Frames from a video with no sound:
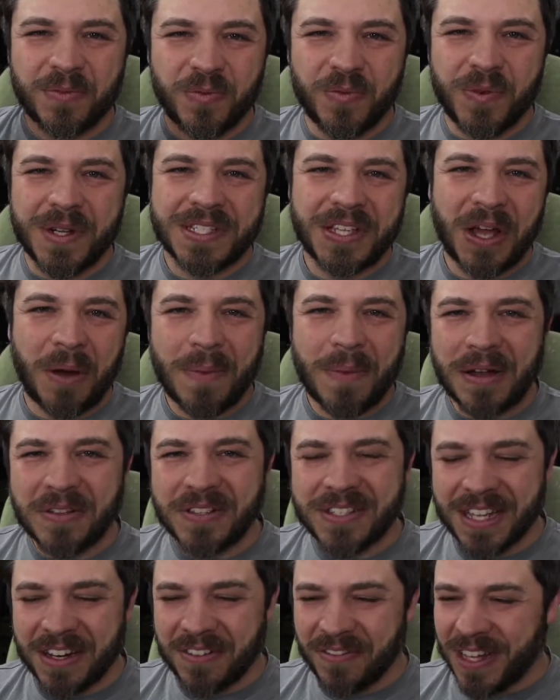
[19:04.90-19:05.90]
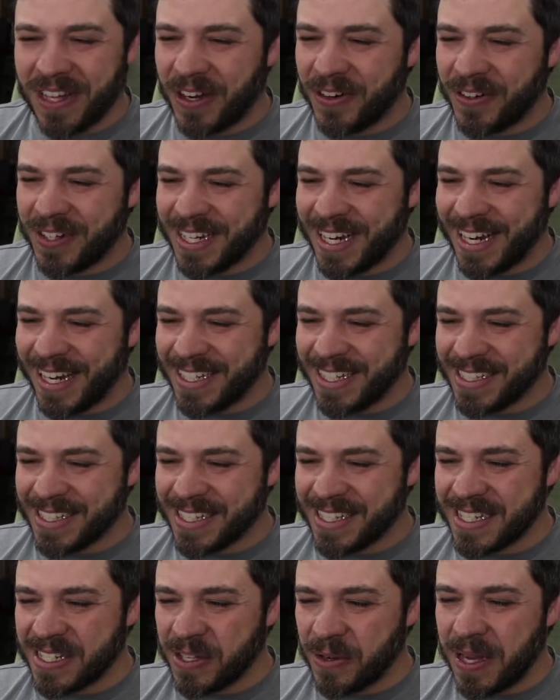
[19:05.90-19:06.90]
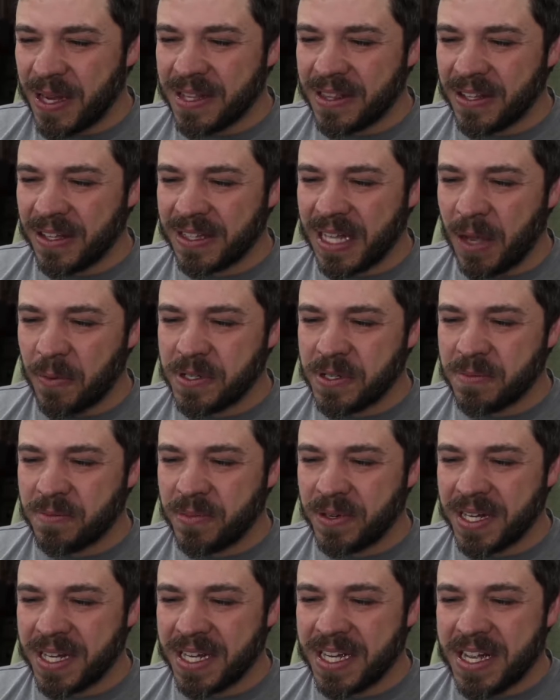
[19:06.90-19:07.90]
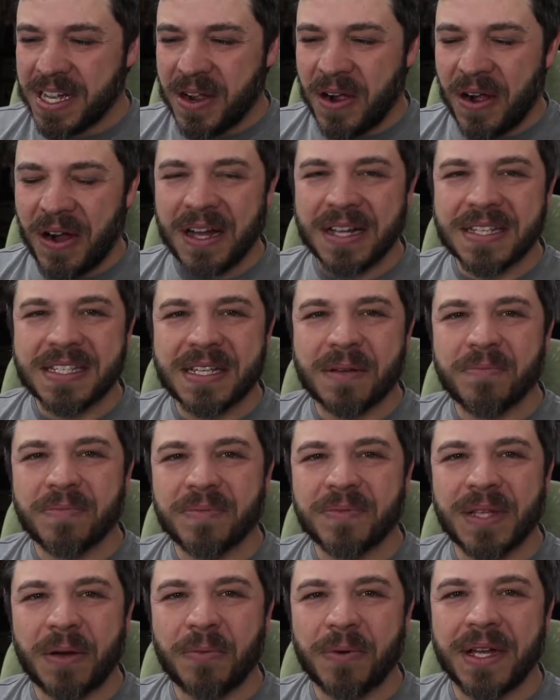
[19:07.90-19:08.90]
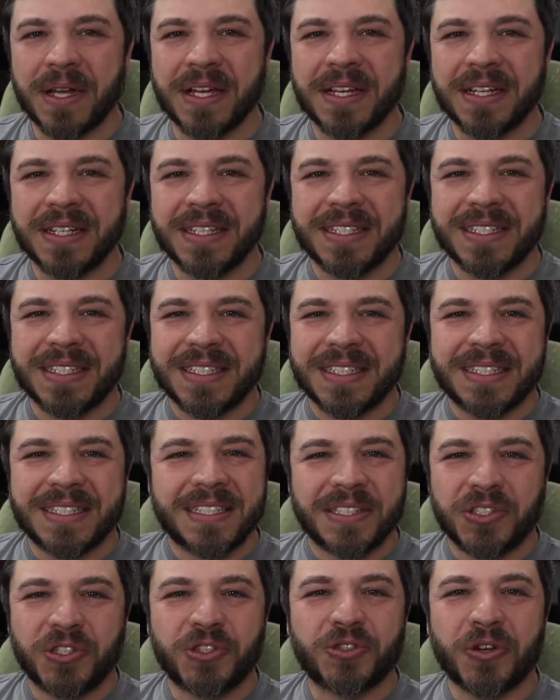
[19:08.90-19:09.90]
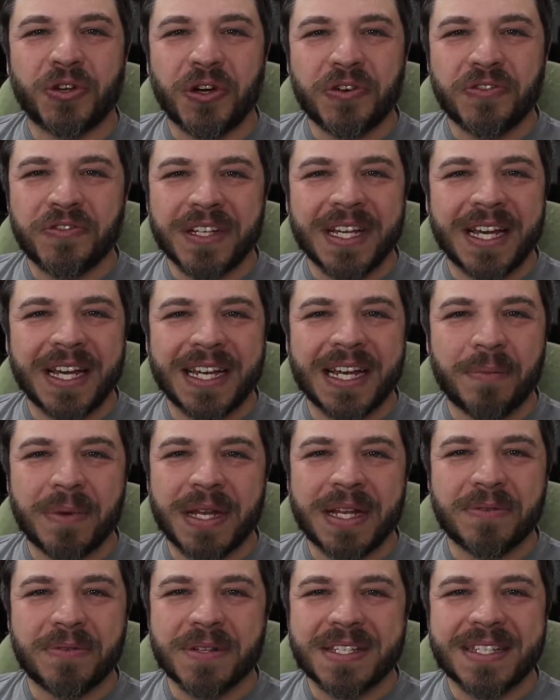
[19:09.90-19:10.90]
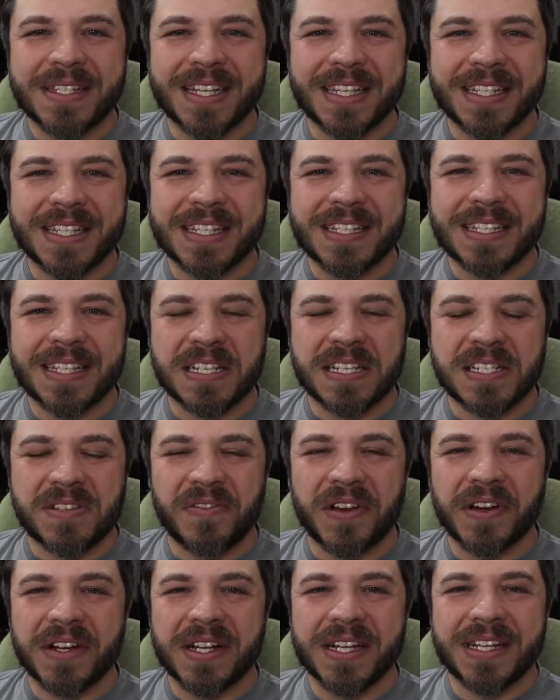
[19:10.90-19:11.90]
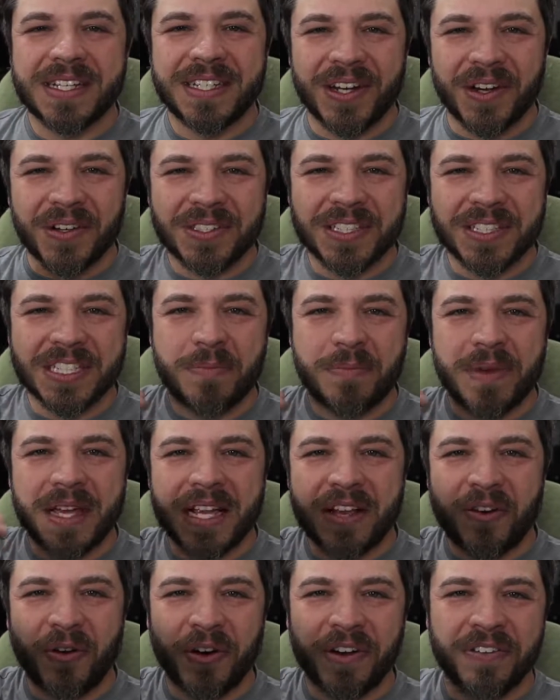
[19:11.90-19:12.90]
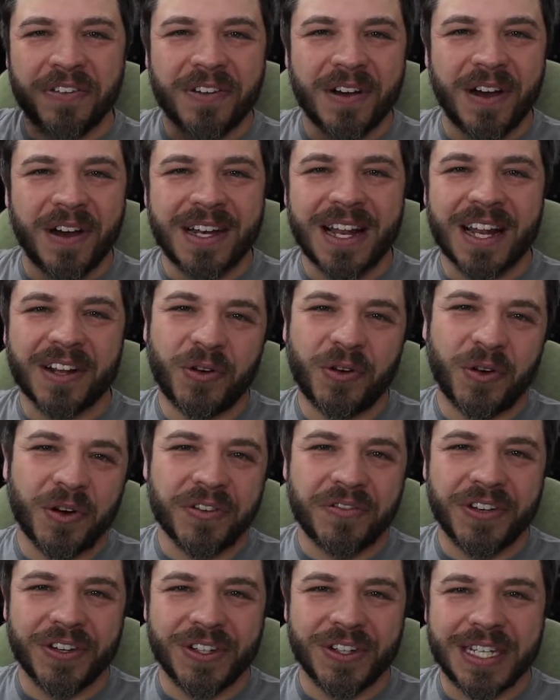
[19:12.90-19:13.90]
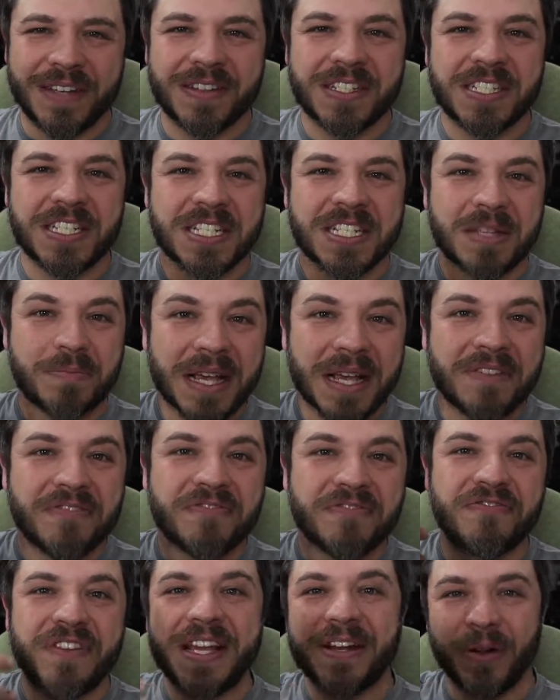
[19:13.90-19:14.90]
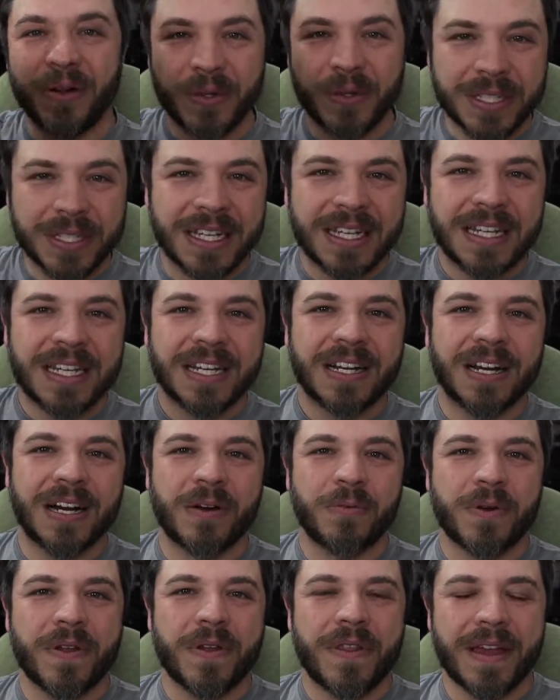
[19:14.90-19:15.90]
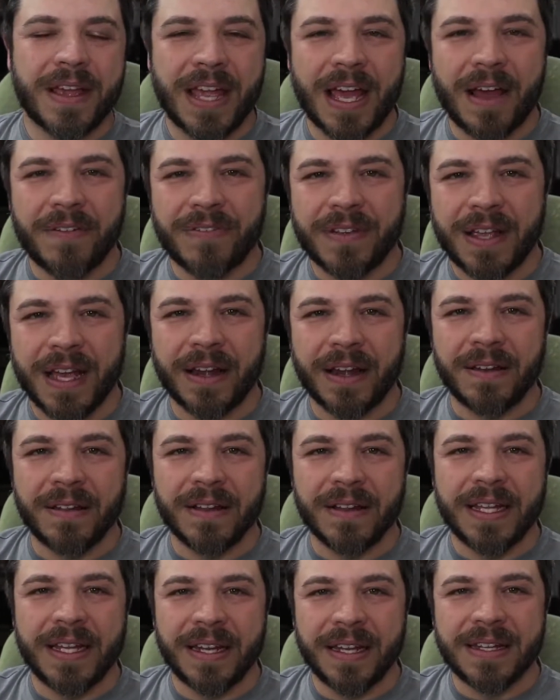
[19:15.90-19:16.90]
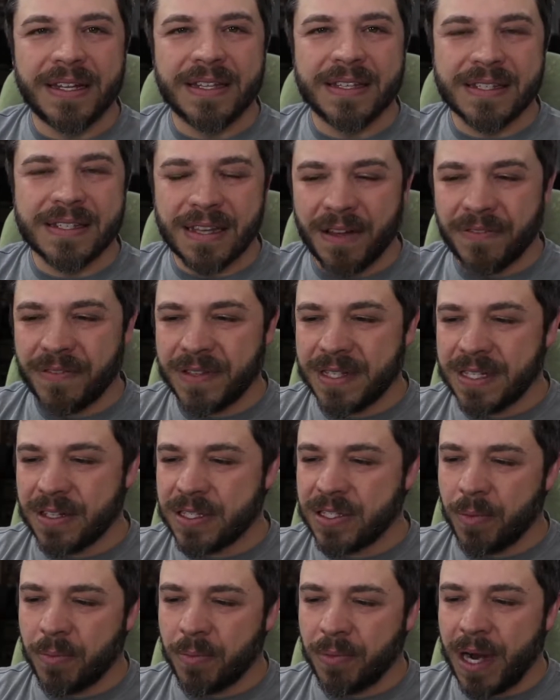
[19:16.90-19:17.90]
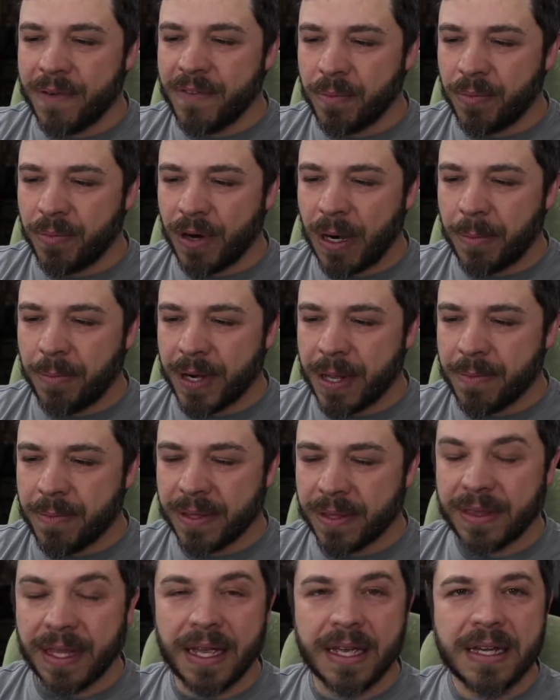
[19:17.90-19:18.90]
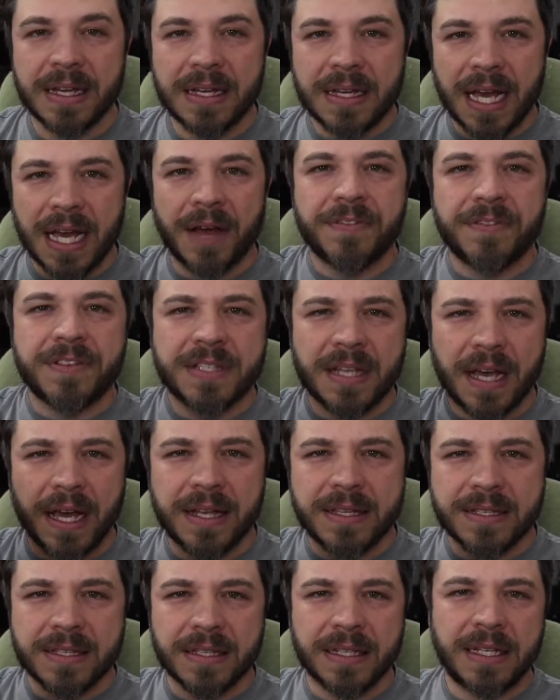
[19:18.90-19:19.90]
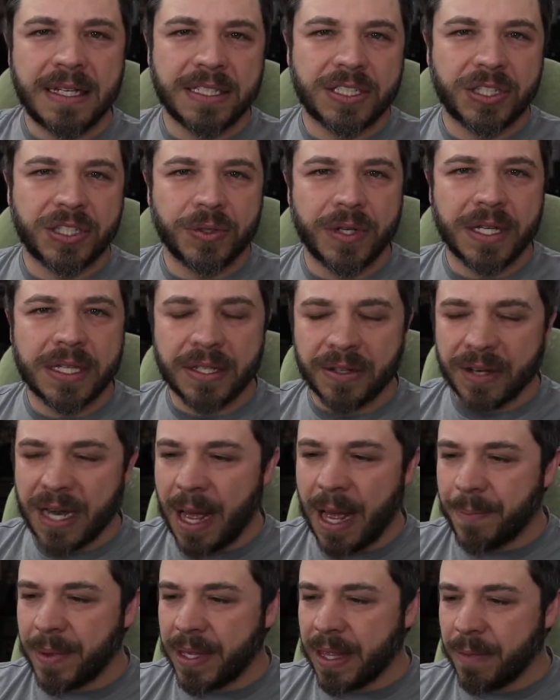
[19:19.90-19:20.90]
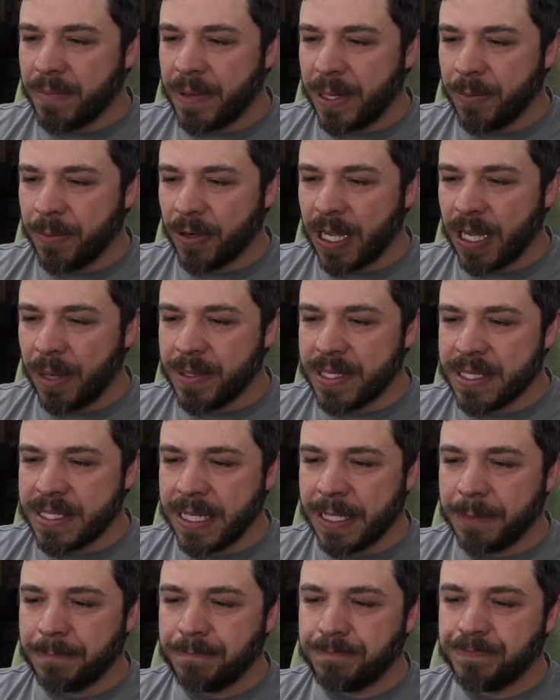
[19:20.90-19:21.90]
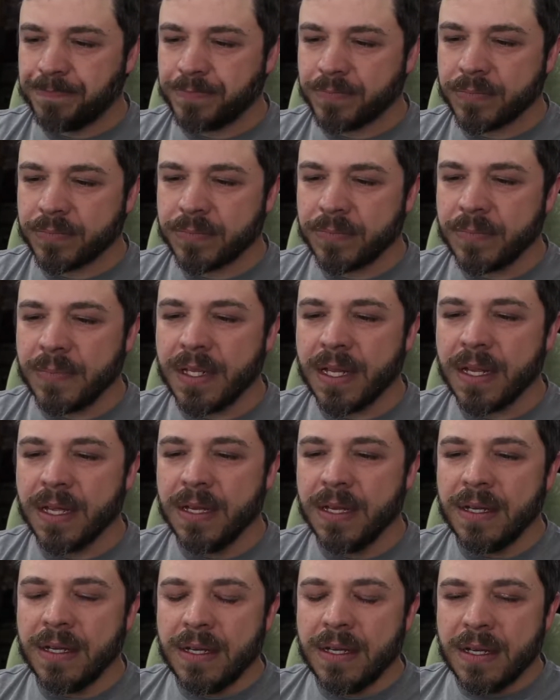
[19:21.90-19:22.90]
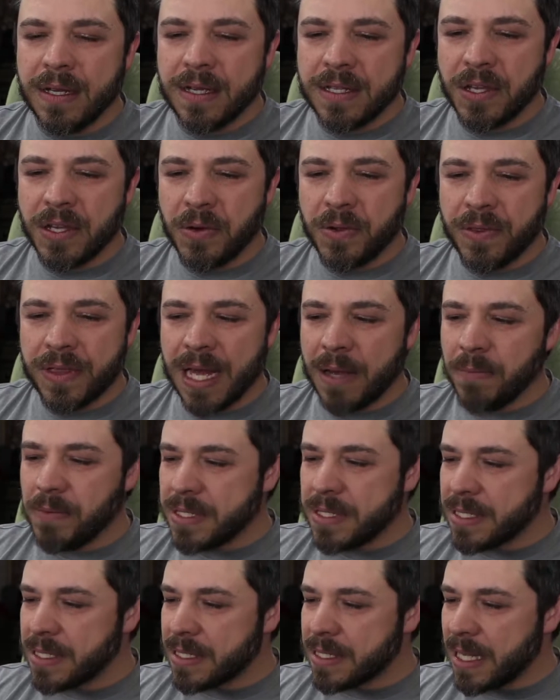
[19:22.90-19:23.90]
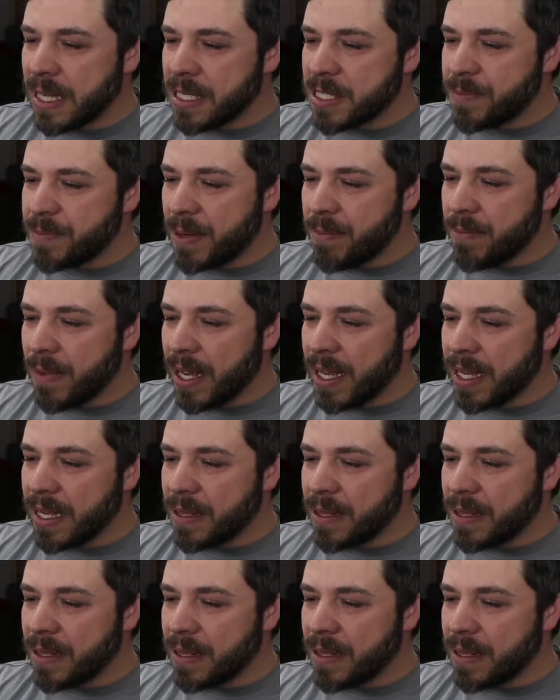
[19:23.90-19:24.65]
Mount Sunflower in Kansas. So I thought that was pretty awesome that we drove in. I mean, it's very, just a big not a cornfield even, it's just a big field where they have cattle in it and stuff. And it's on private property, but they have signs leading to it, and they're happy that people come and see it. So that's been